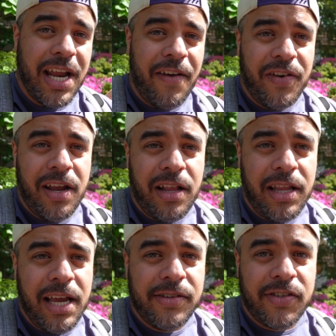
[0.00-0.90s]

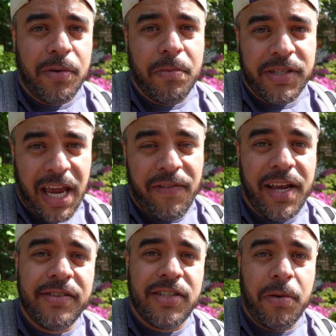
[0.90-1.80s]
definitely some
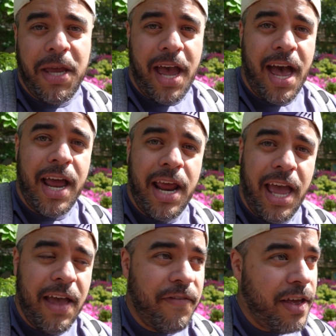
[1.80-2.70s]
savings to be had
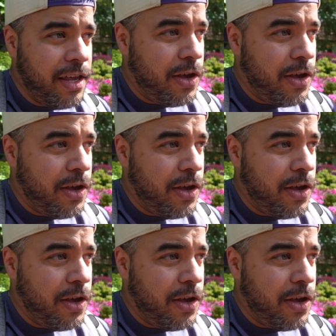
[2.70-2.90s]
if